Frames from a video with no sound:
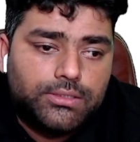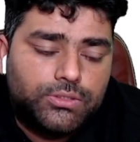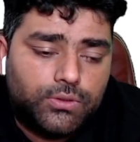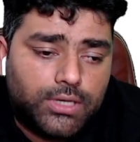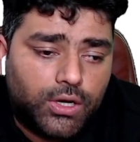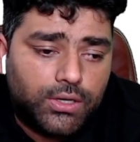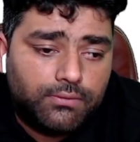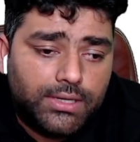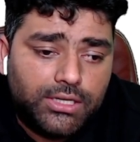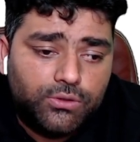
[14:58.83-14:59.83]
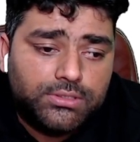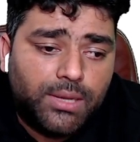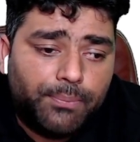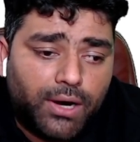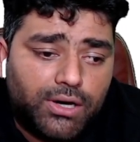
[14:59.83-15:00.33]
So now we'll use
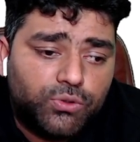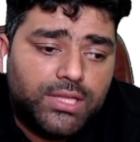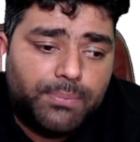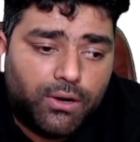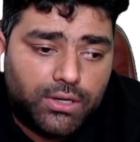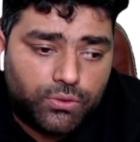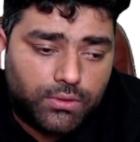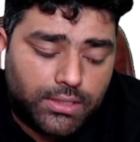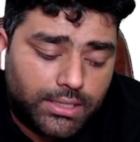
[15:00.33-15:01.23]
the power to the power rule,